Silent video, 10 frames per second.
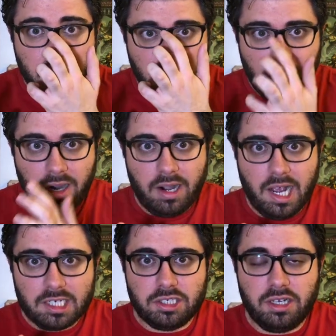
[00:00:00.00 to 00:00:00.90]
are
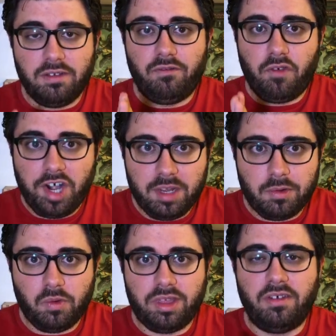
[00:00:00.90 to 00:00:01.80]
actually framed
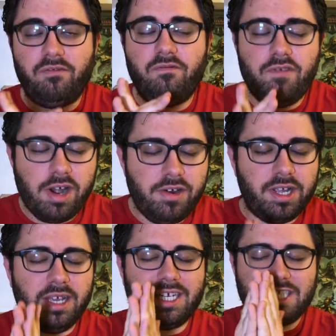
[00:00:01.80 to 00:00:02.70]
with a
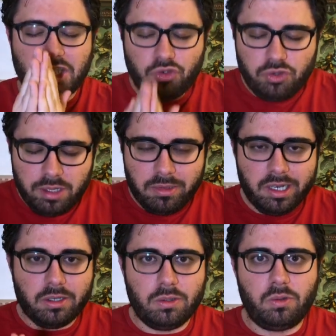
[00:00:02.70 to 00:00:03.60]
very extremely
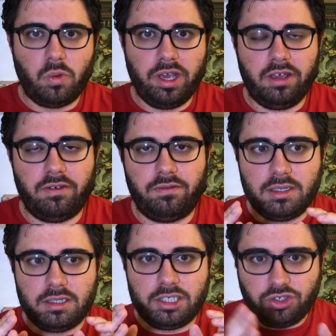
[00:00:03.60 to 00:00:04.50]
good way of
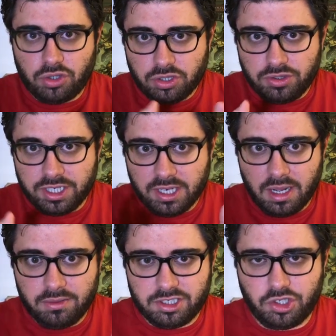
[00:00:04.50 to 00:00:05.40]
structuring how
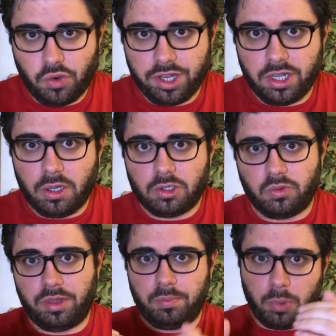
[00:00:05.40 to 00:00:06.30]
the story goes
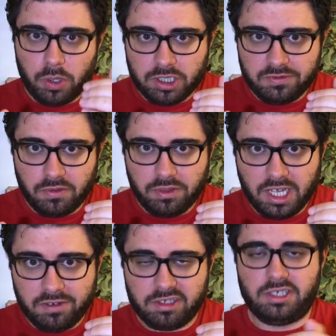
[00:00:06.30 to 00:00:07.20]
with points for the
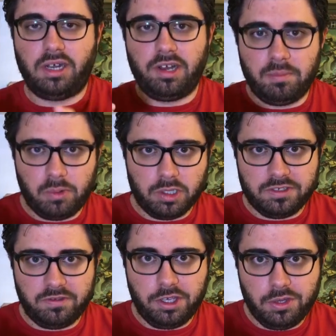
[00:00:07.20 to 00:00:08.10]
adversary and points
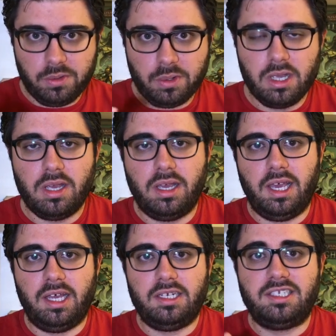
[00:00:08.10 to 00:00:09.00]
for you
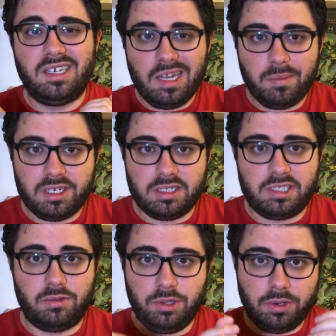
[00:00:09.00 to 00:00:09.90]
and it's limited
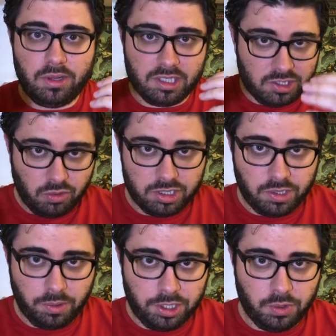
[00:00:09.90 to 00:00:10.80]
so you know that the story is
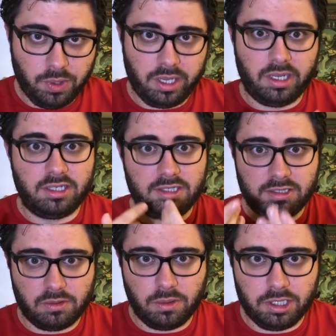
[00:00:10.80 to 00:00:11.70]
going to end and it's
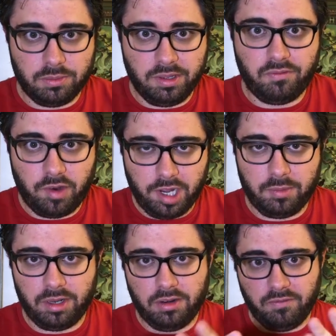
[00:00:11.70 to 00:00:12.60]
going to be framed
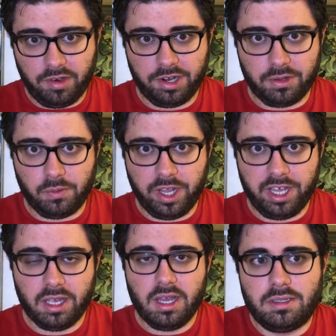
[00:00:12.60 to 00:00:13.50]
in a very good
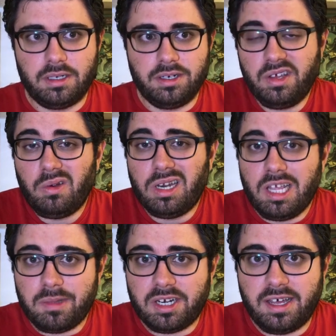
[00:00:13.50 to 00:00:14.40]
way the only
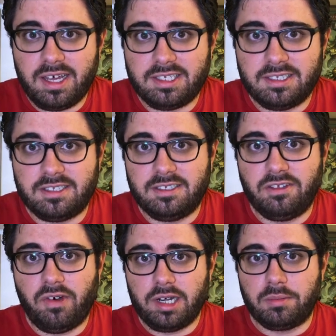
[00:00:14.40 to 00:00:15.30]
limit it has is that the
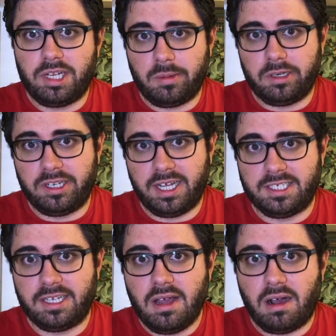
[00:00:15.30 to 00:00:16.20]
random table it
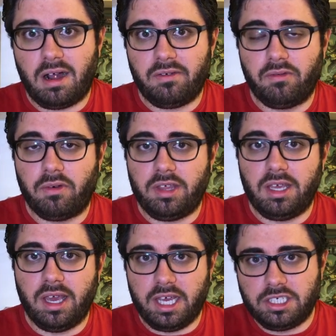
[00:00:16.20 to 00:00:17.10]
has are for
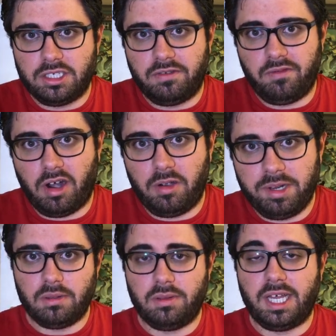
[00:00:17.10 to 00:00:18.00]
the asian
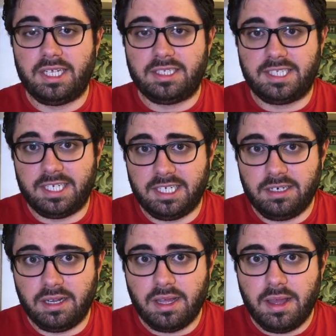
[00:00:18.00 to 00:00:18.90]
environment that it's set
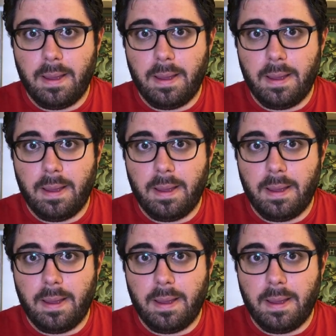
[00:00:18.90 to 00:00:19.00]
in